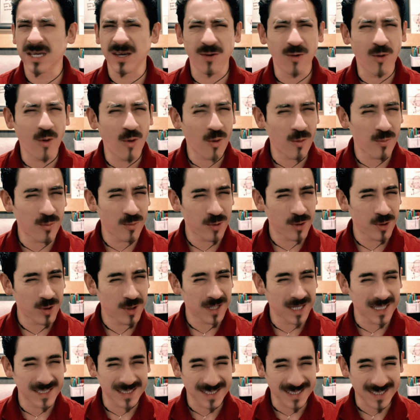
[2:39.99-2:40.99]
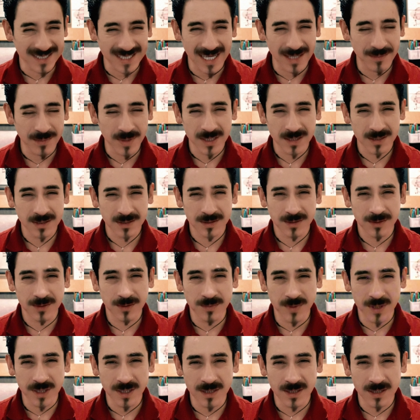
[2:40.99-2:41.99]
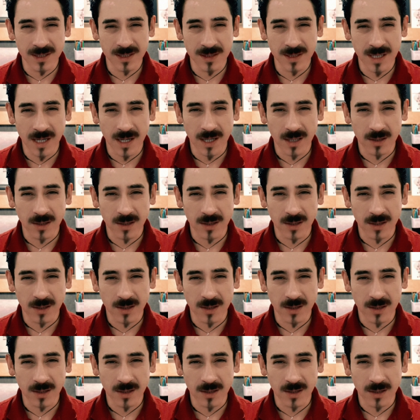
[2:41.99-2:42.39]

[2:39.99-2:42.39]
homework assignment to be